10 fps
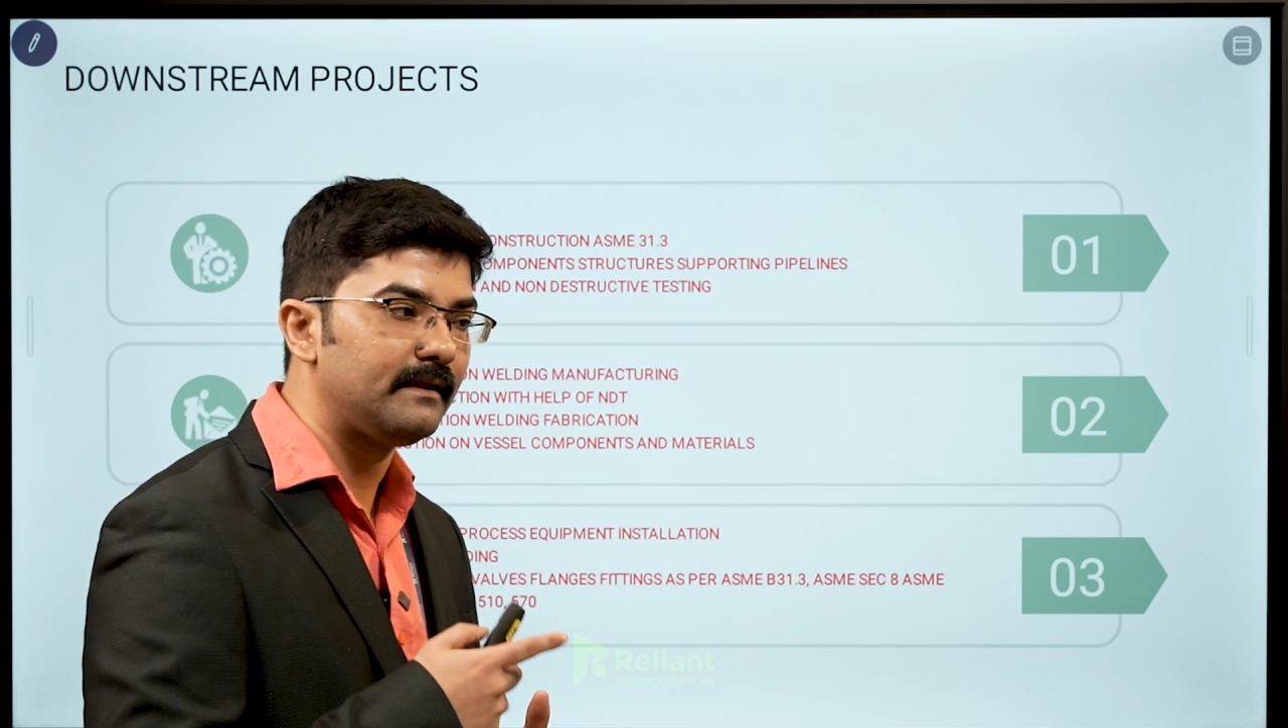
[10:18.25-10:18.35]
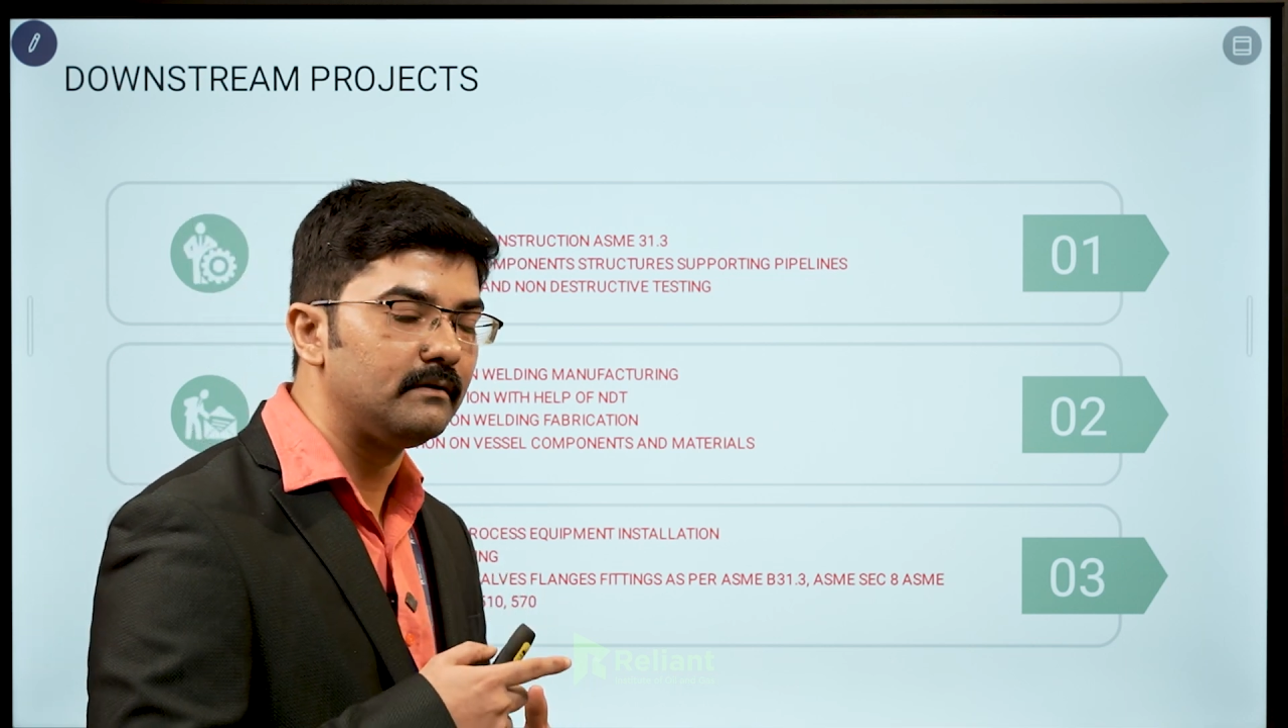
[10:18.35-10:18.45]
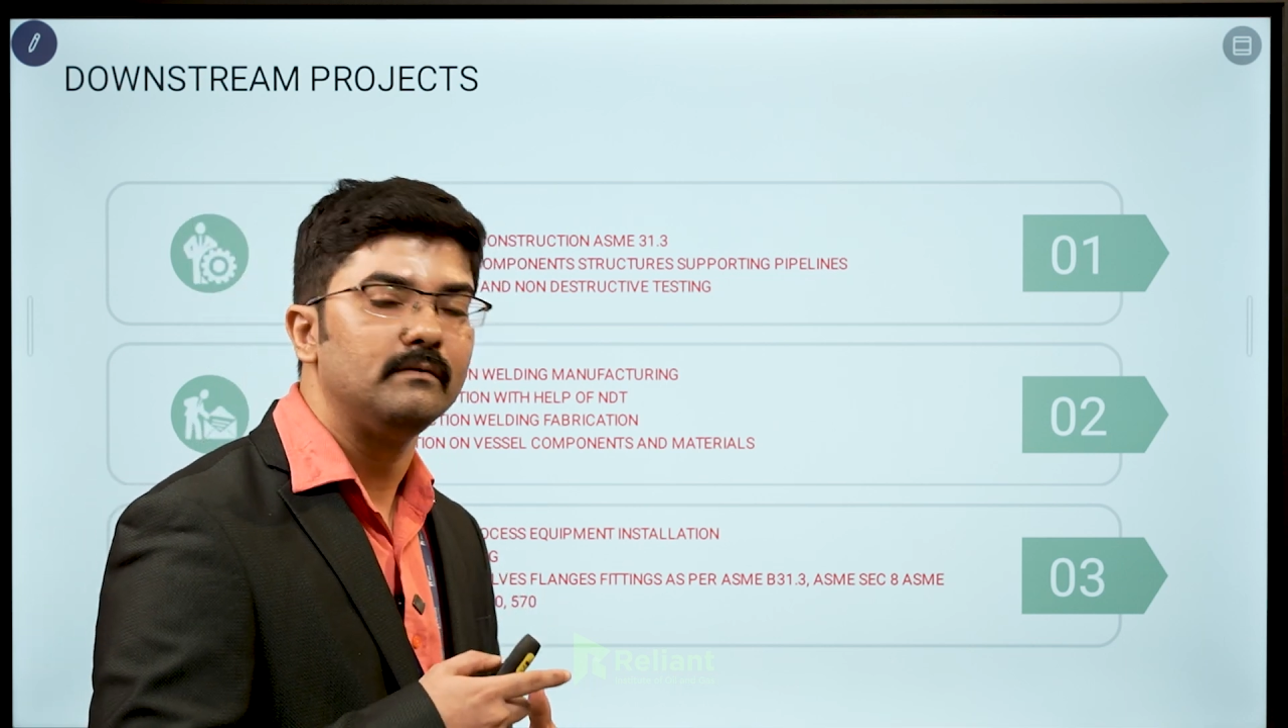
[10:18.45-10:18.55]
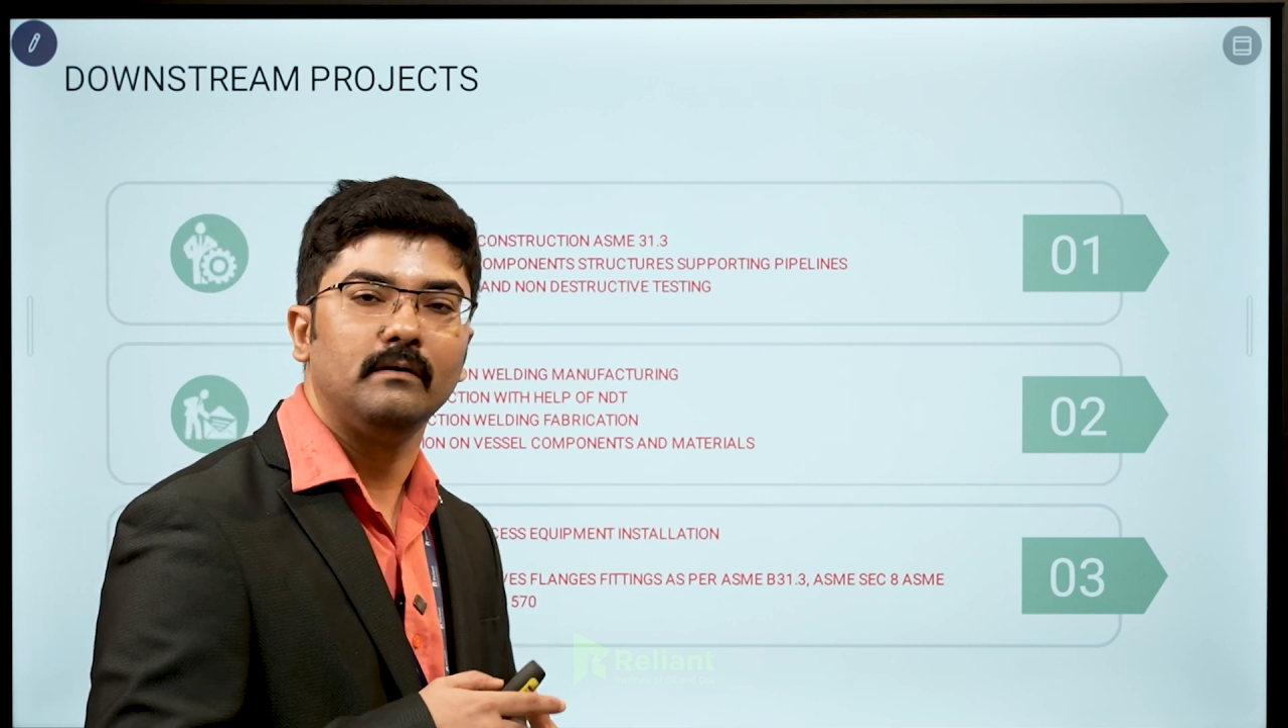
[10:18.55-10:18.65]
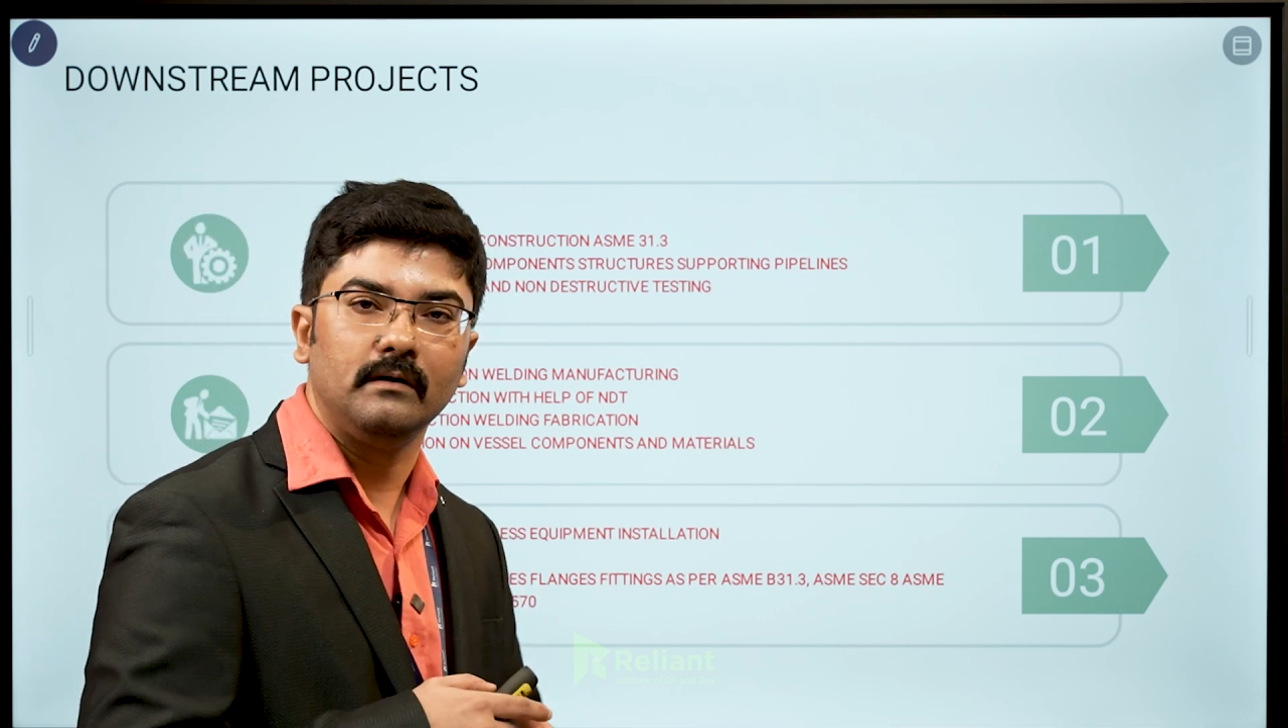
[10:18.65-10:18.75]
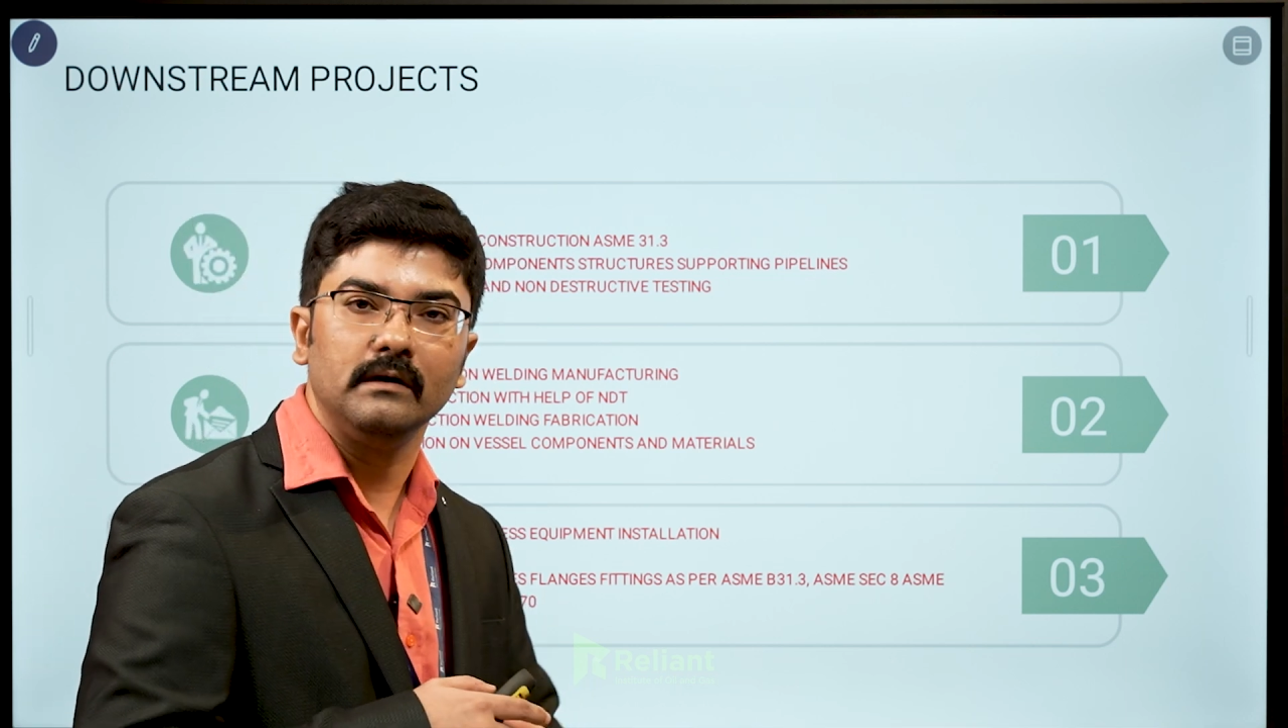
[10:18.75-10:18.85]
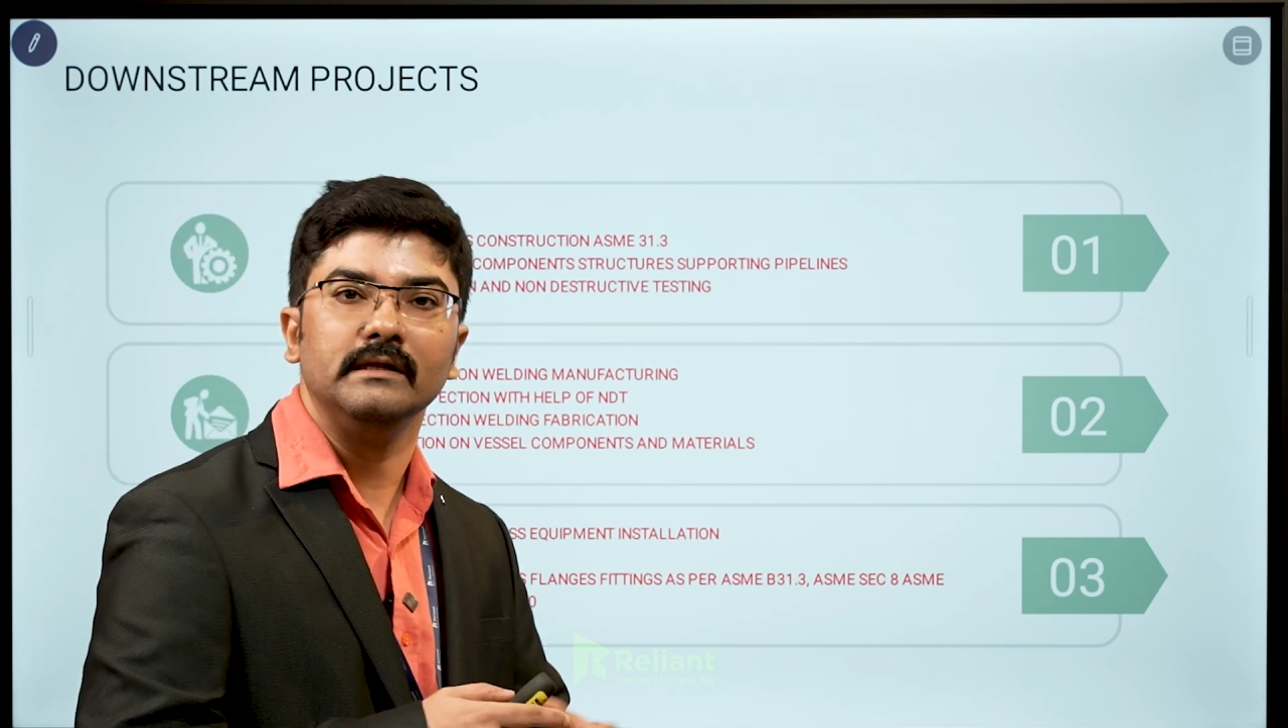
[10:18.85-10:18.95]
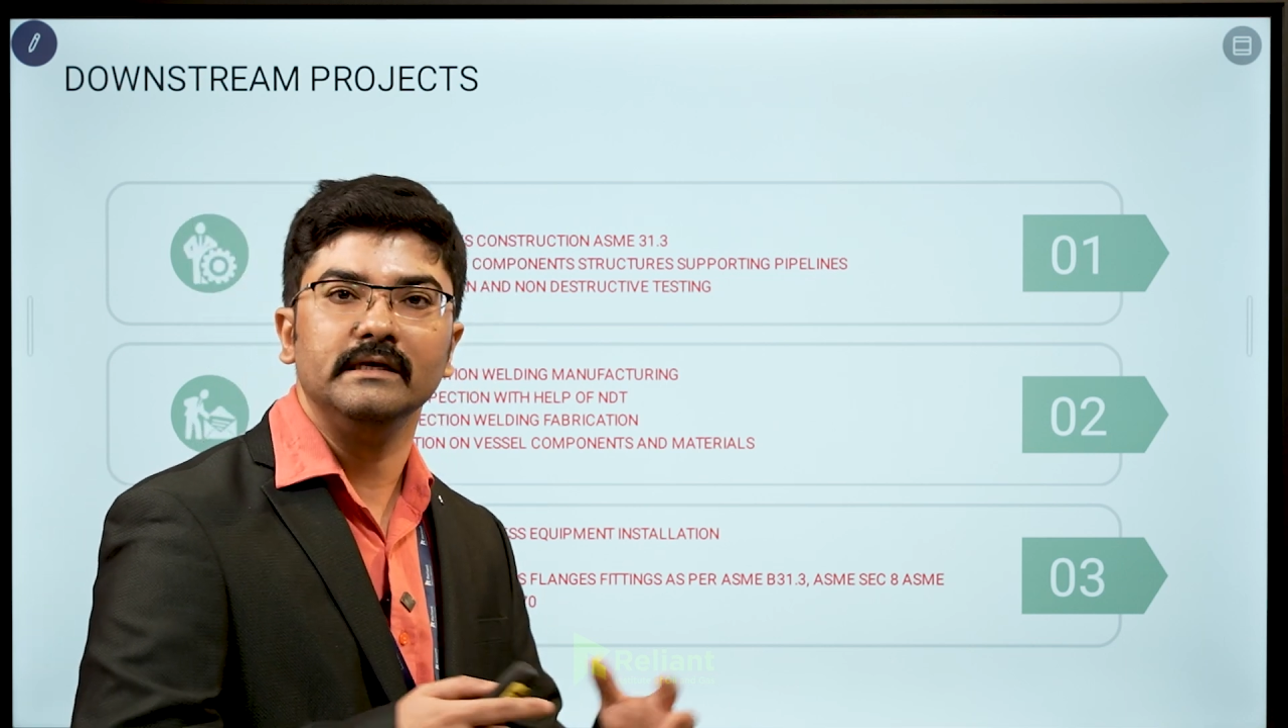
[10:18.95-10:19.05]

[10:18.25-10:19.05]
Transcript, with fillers: you know, all